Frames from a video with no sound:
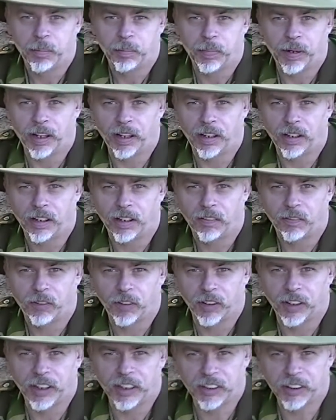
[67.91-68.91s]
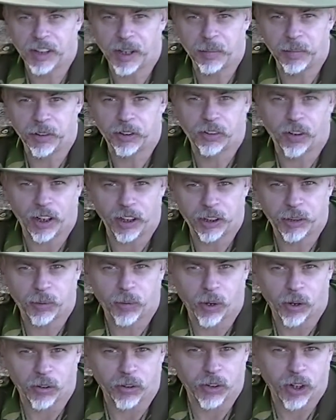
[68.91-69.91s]
But for this demonstration,
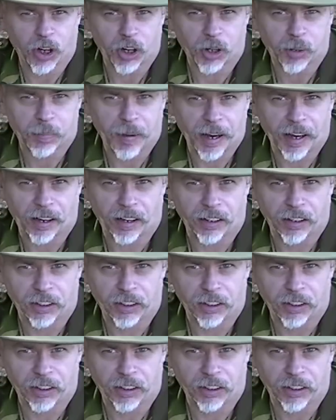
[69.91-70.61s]
we're going to talk about